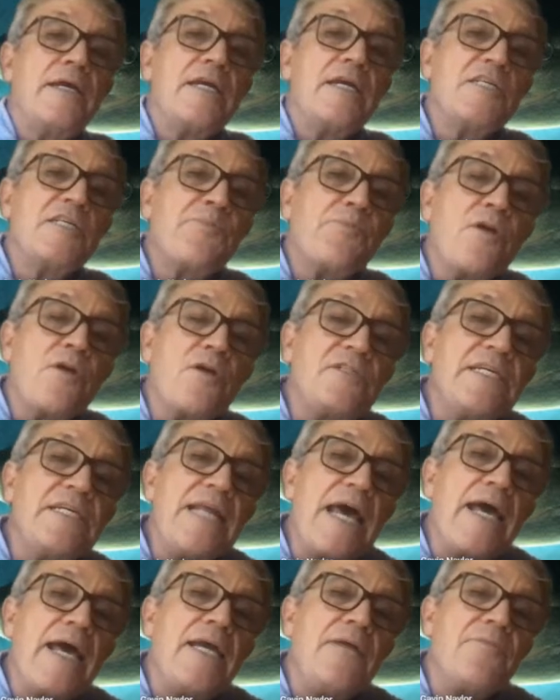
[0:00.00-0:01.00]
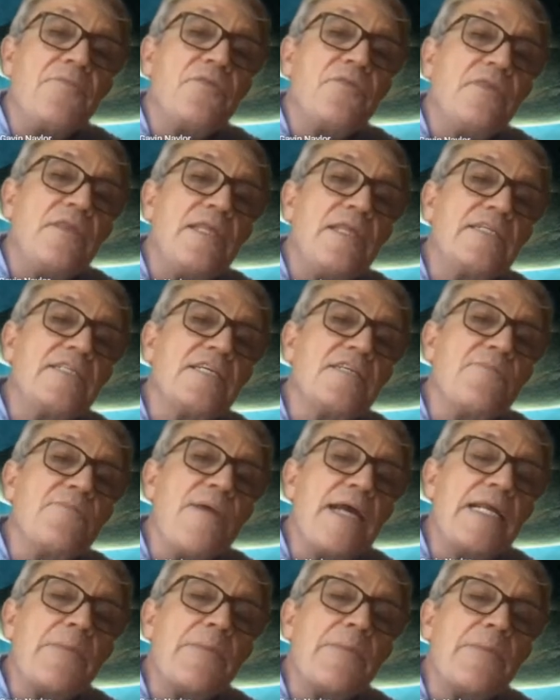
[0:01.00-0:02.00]
Here's protein A. This is
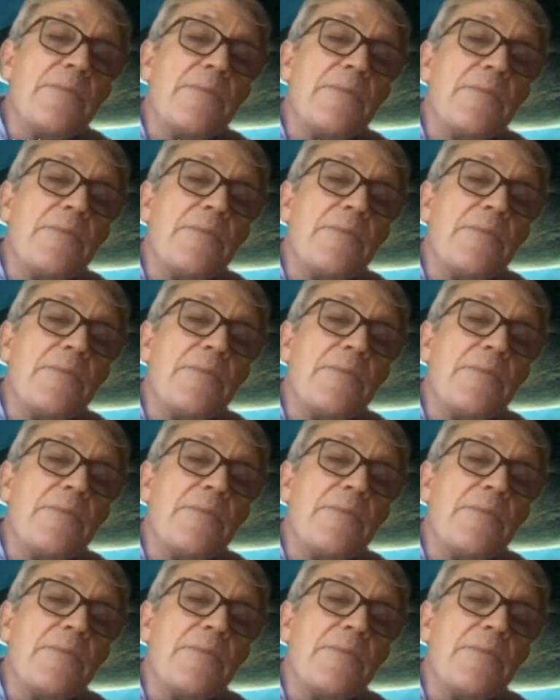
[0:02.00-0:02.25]
made up of